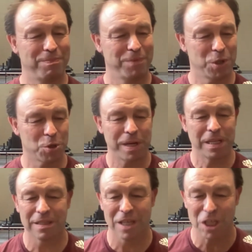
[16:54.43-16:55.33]
treat
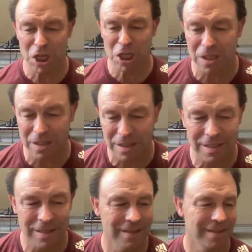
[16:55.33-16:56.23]

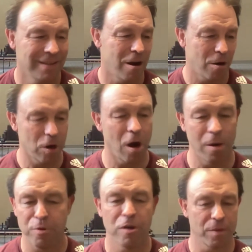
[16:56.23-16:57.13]
conditions or
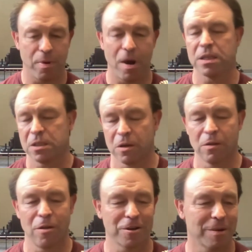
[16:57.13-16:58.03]
improve your posture and
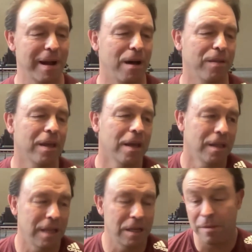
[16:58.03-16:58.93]
long-term health.
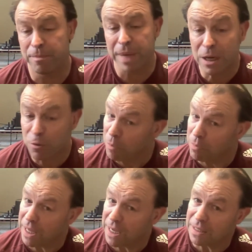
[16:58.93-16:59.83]
And you have big group
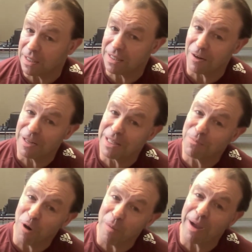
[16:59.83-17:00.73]
places that are it's
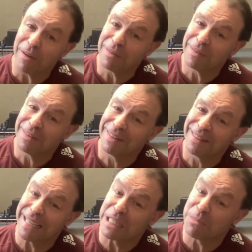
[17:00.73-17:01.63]
more about
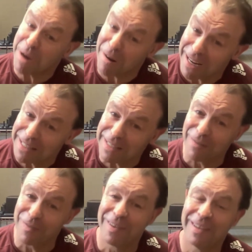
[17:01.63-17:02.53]
the experience
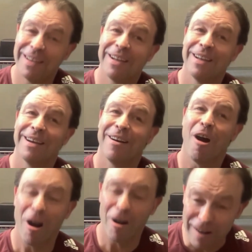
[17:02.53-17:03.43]
of
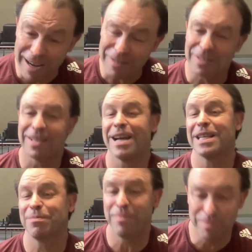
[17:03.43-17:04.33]
harder
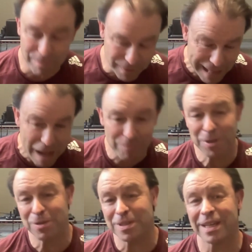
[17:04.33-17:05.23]
exercise, loud
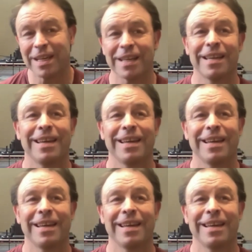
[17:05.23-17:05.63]
music,